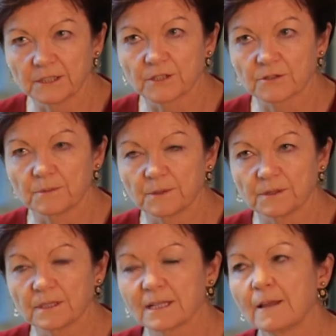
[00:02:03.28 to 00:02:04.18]

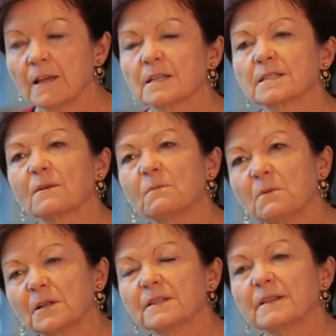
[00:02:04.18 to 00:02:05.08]
distributed. So
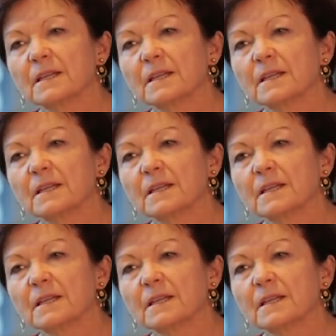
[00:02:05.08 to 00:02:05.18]
what are the